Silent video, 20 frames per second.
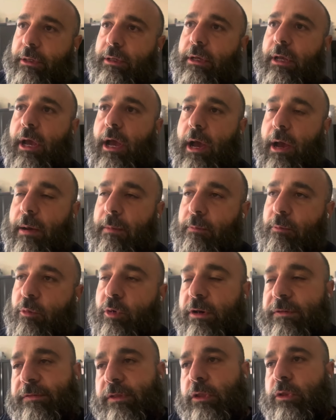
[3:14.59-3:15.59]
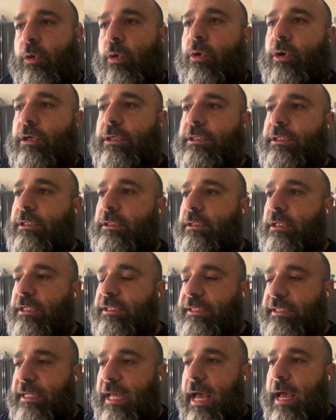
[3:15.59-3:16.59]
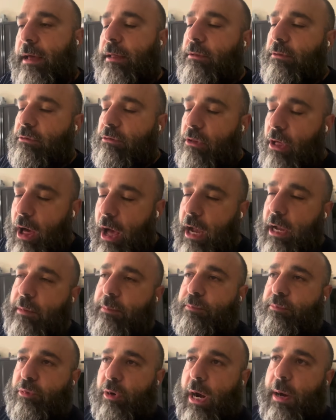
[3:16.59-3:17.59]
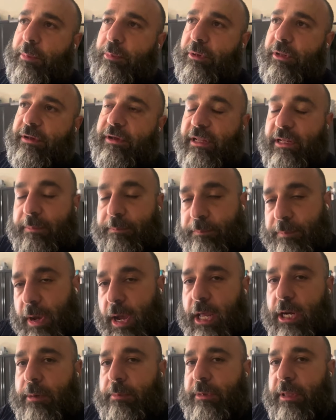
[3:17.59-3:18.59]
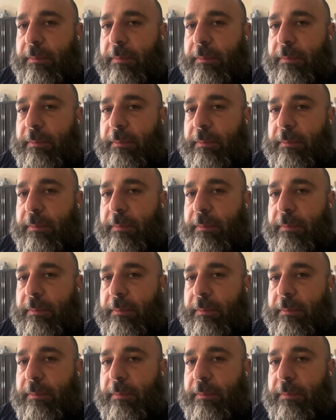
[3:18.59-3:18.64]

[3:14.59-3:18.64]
Um, one of the doors does not lock properly on the bottom.